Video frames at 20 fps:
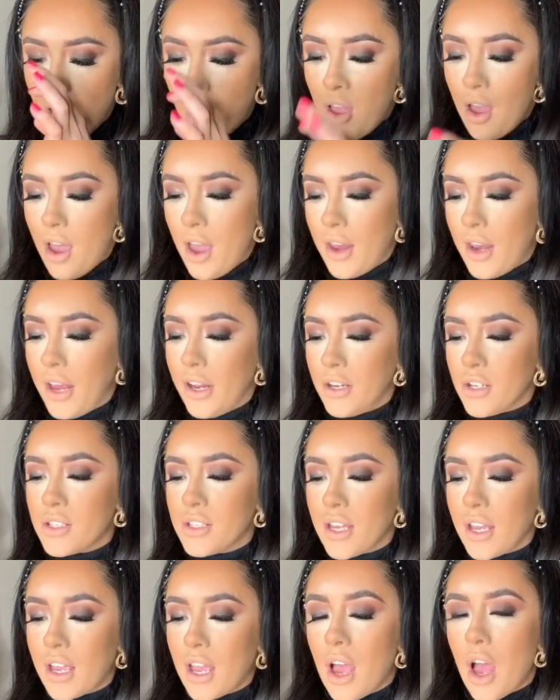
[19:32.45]
and I just
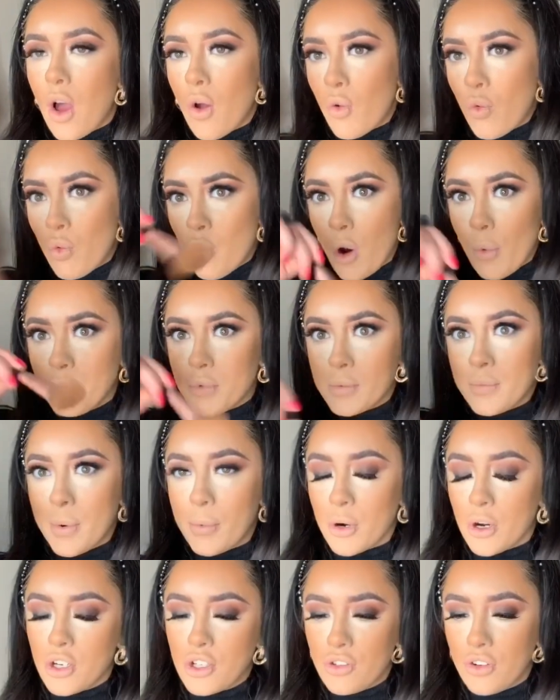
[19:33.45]
like rubbed my
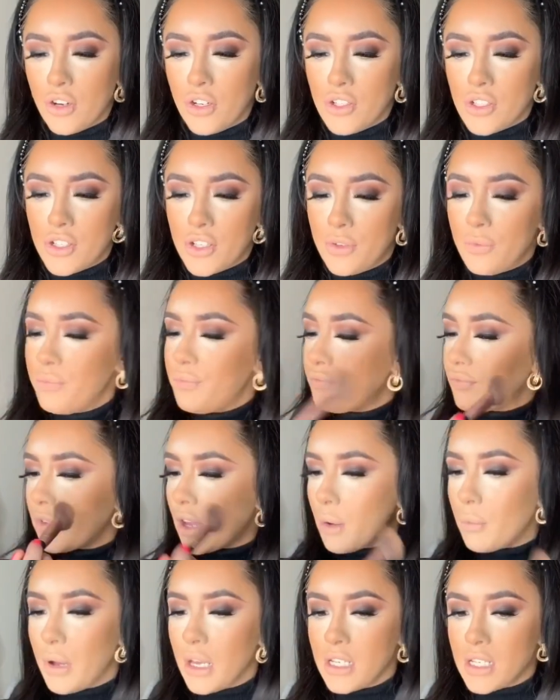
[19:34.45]
brush around it and
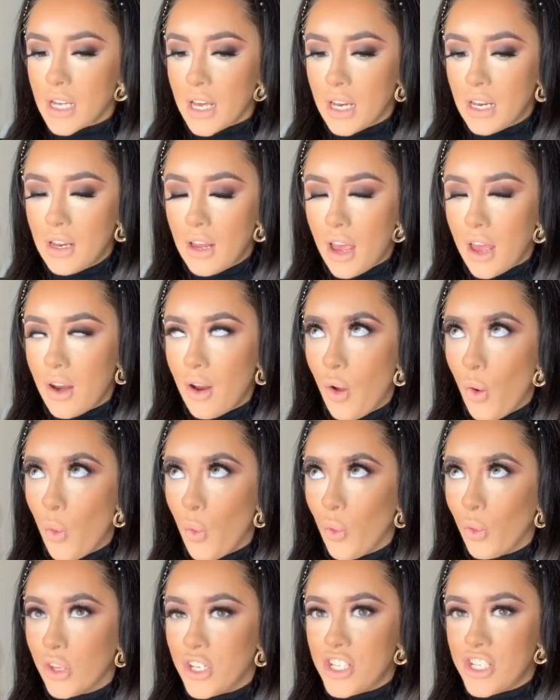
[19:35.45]
went in and
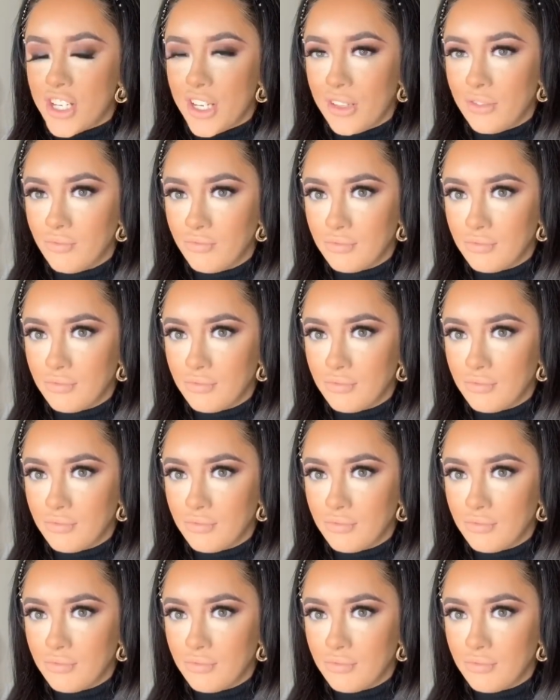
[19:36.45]
holy shit,